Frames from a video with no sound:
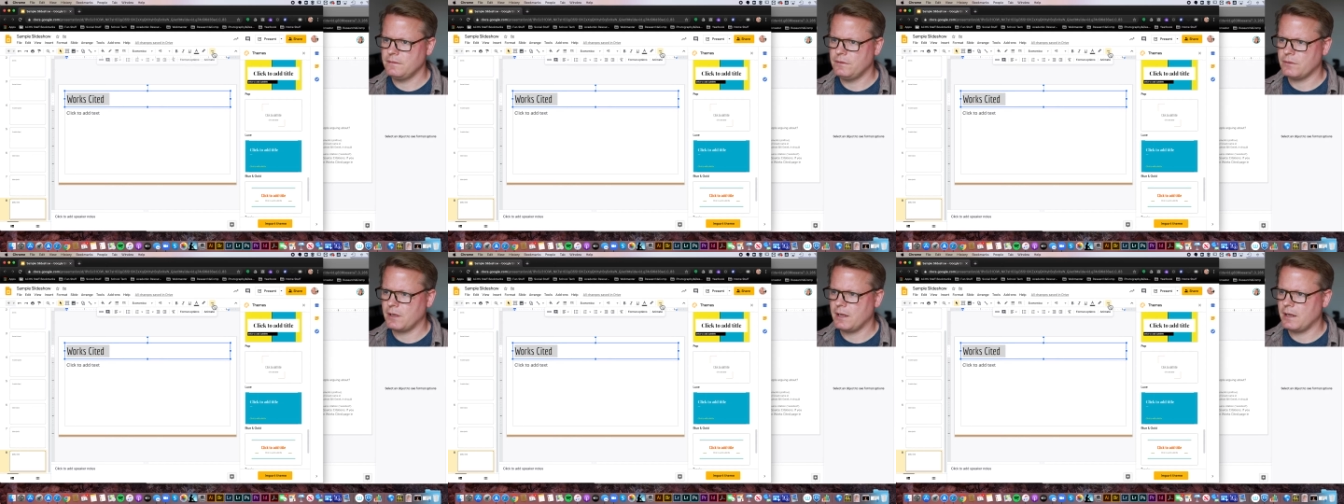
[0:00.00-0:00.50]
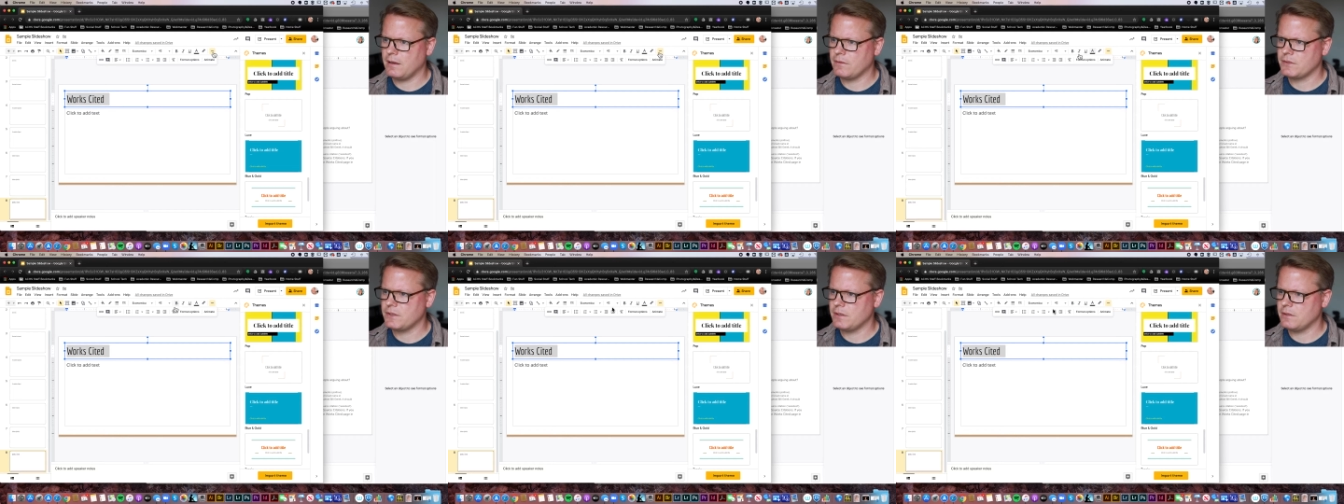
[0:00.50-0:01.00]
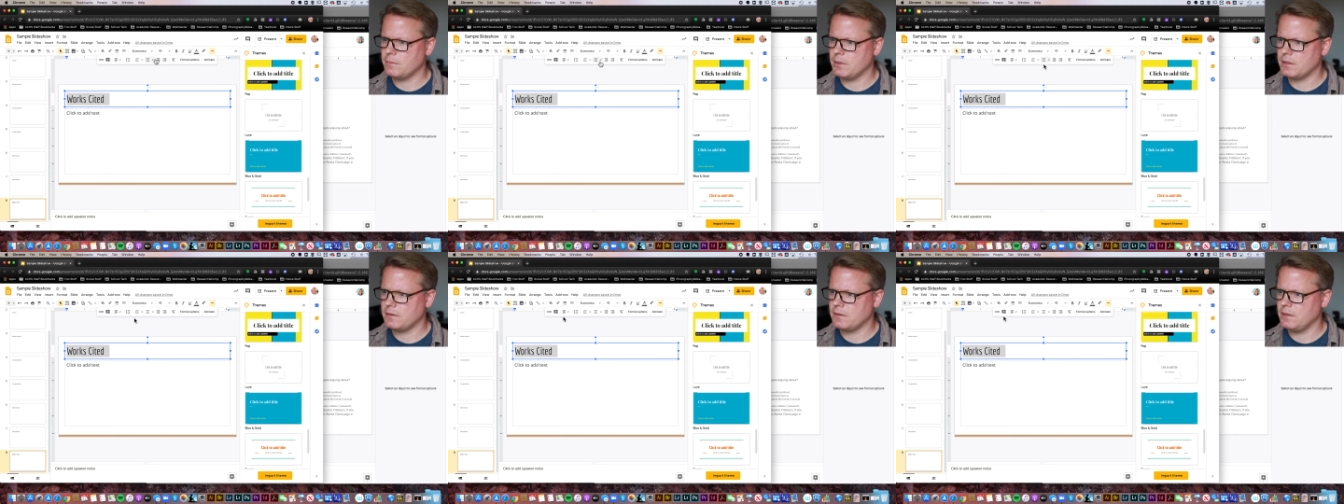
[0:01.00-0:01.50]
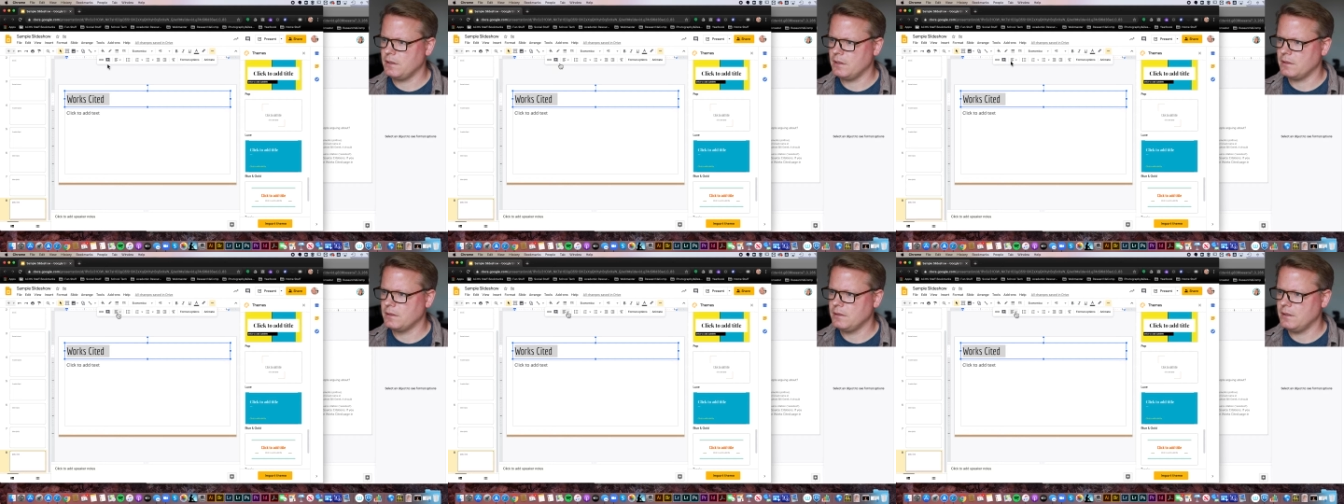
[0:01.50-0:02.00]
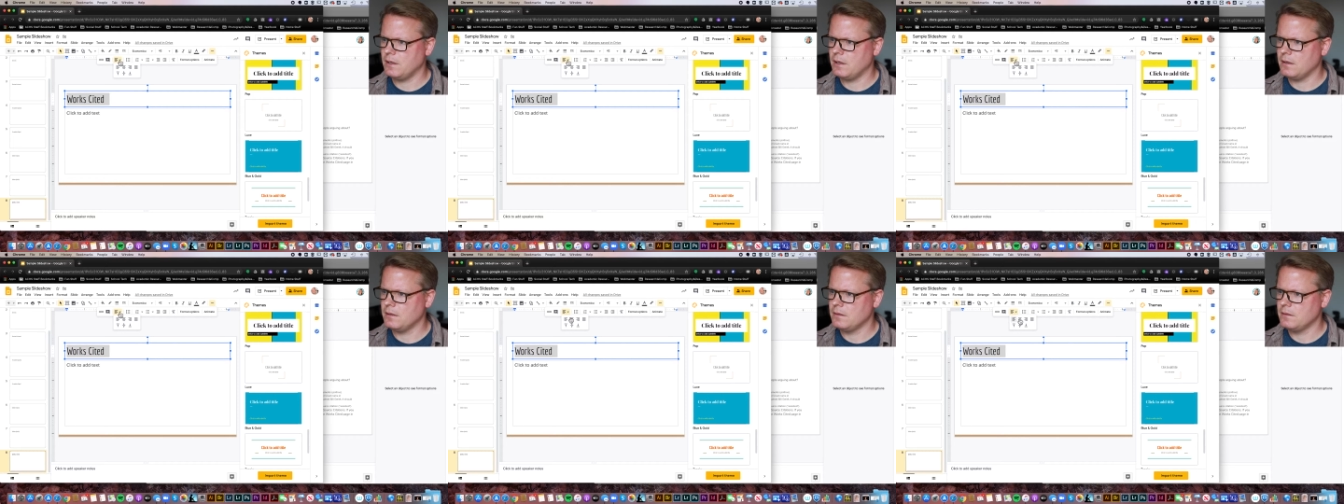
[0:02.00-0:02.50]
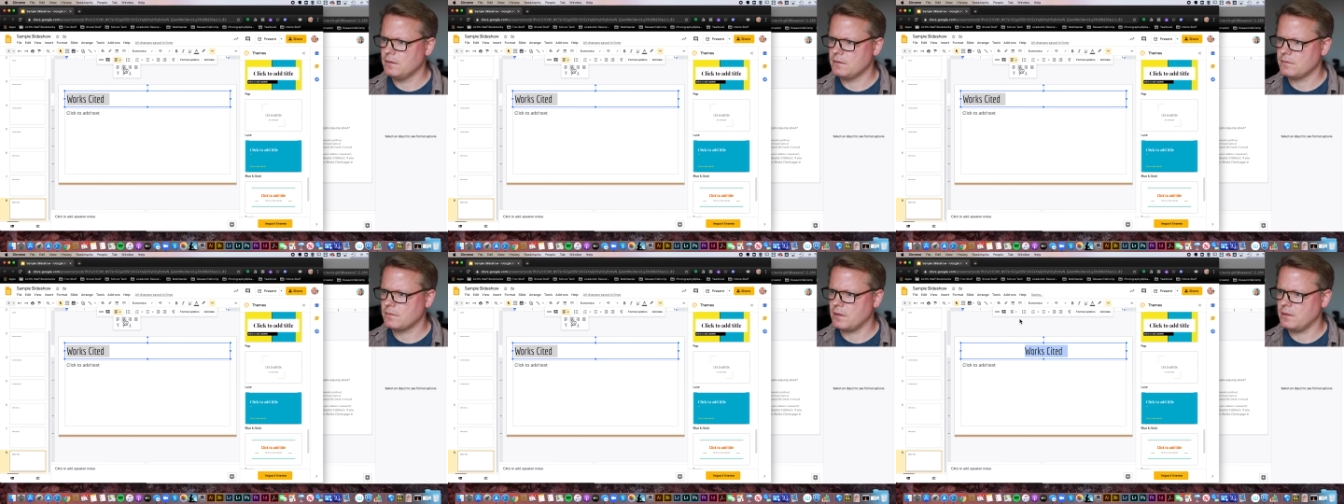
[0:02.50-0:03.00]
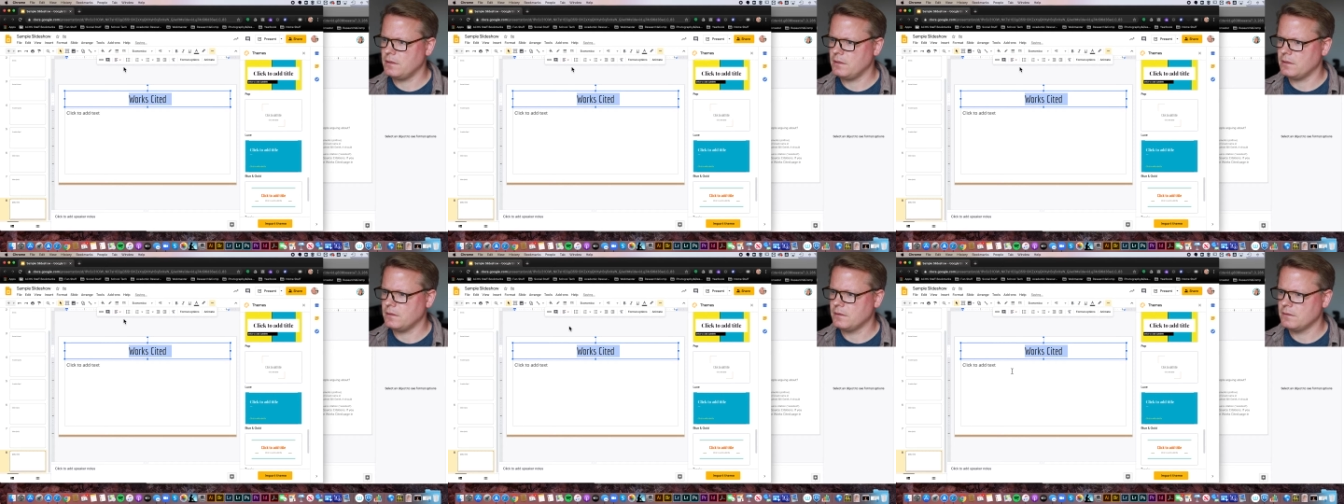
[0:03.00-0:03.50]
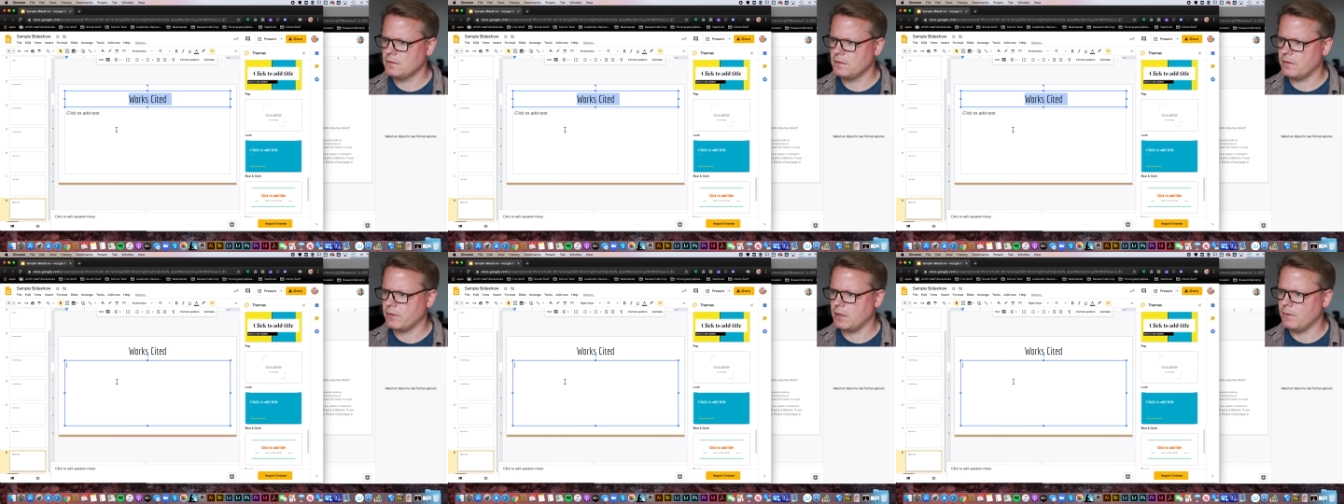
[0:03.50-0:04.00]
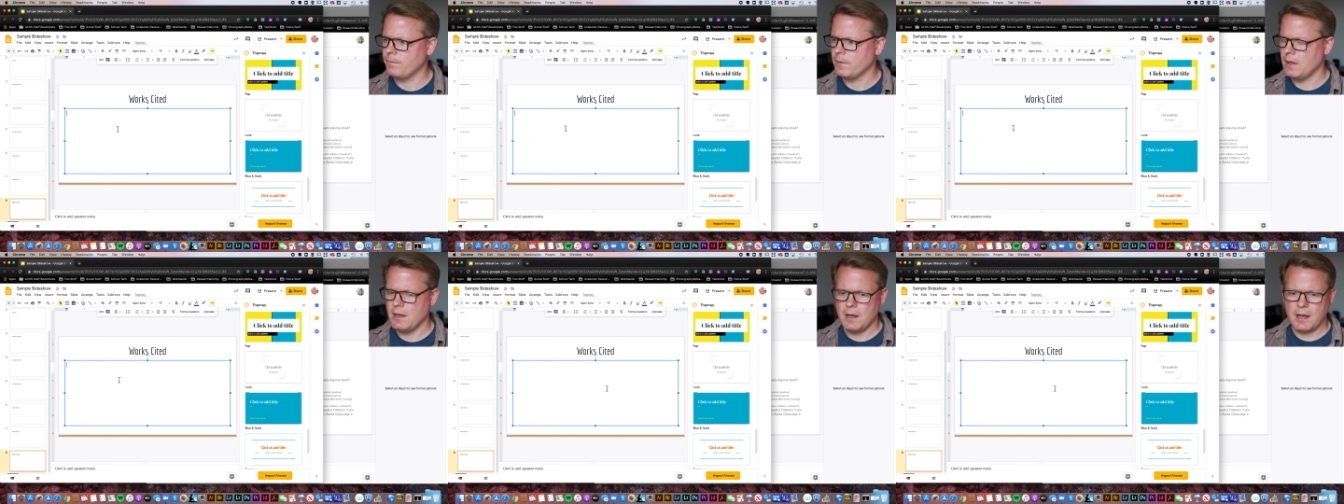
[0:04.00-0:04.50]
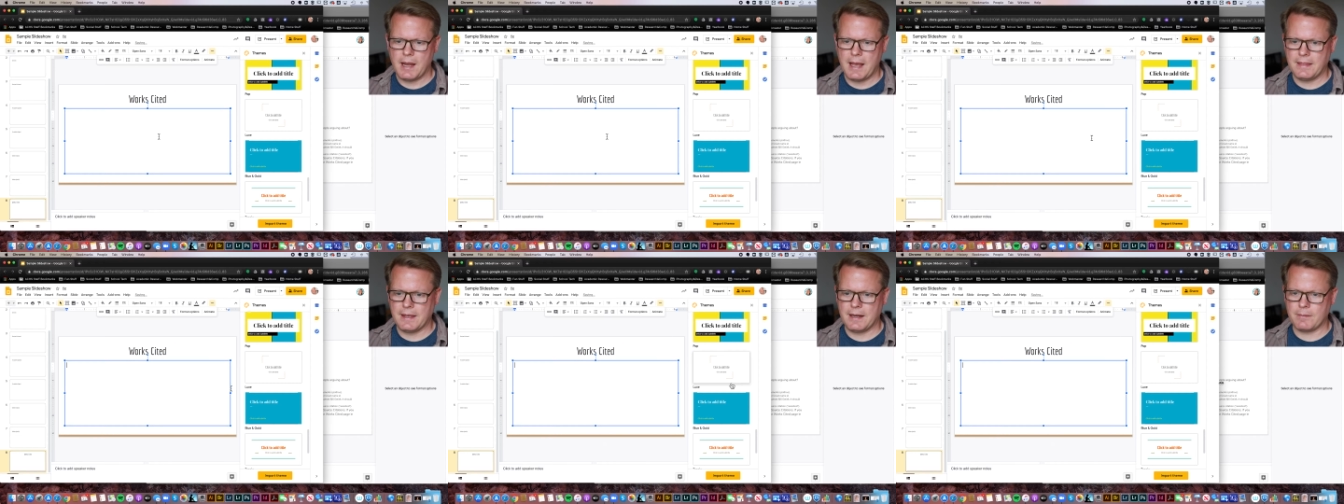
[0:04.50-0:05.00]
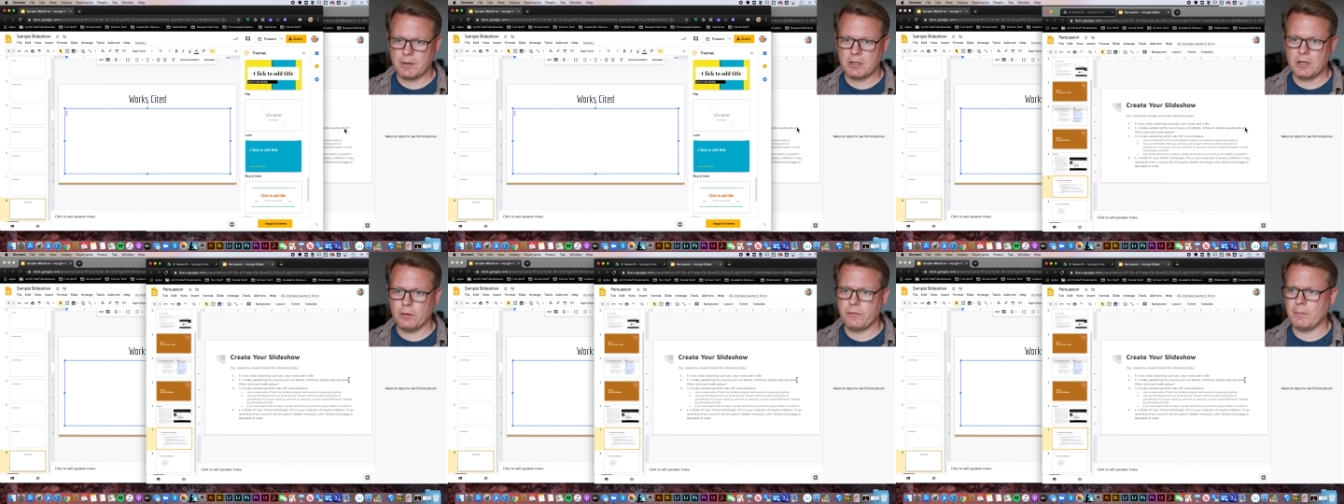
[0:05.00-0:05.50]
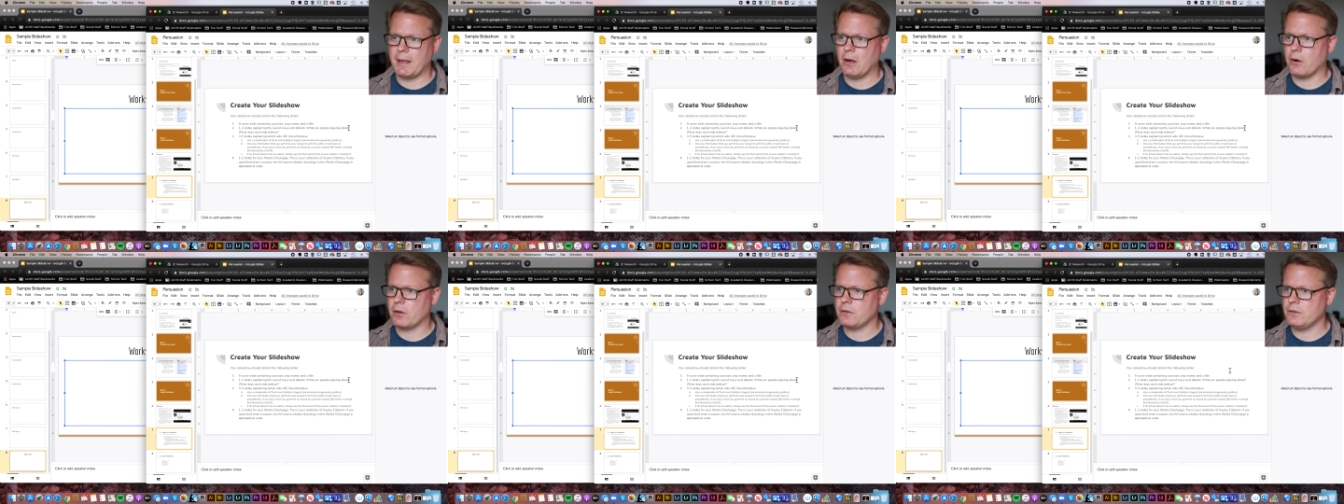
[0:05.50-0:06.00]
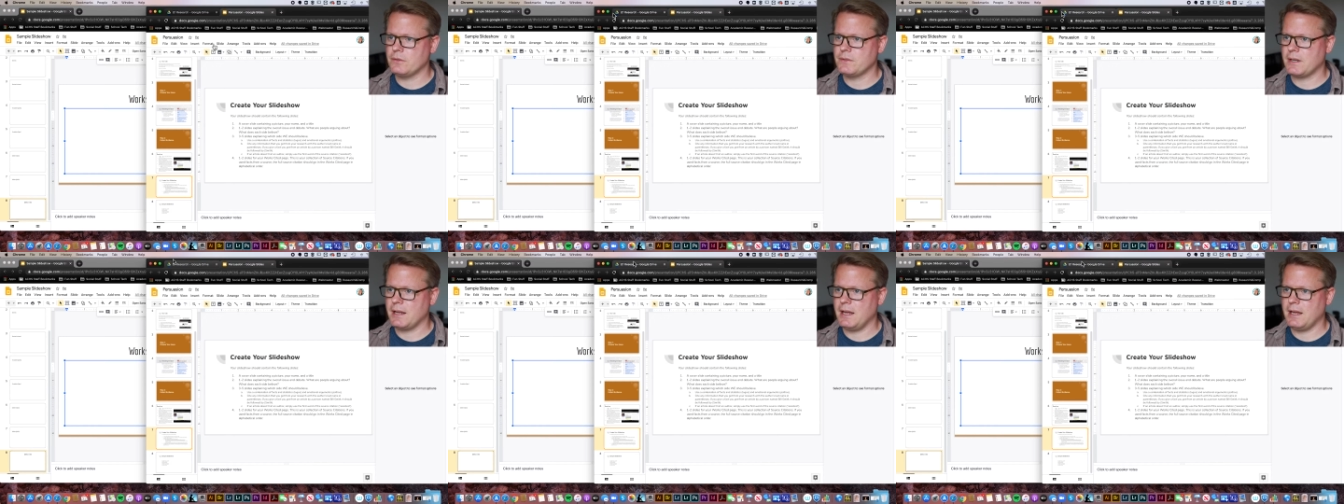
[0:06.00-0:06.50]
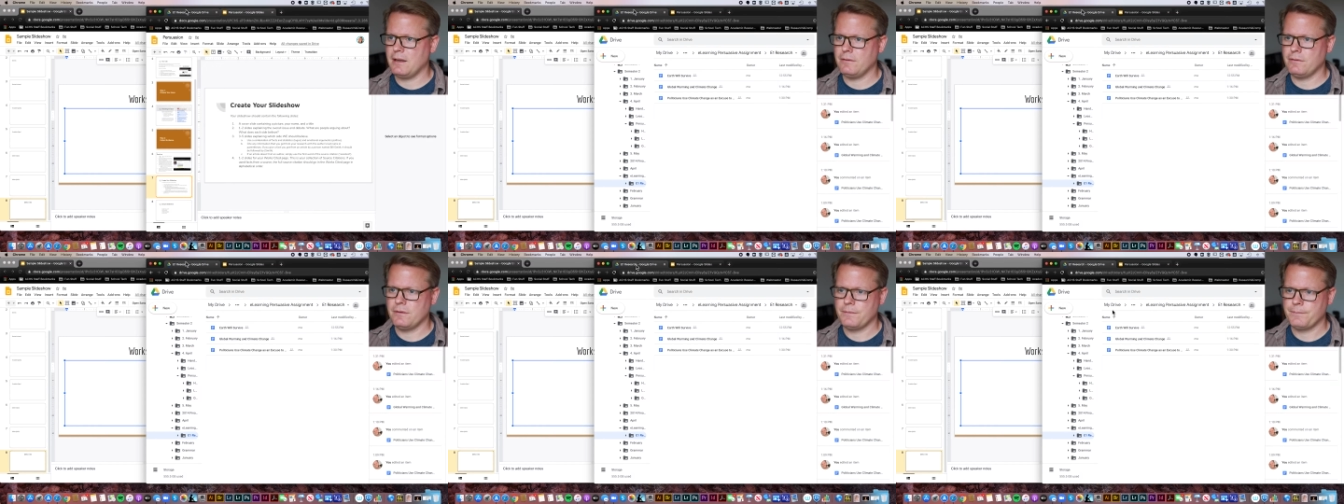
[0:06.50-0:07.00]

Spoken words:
Do I have a center button here? Yeah, it's right here. There we go. And then I'm going to go through my articles that I have.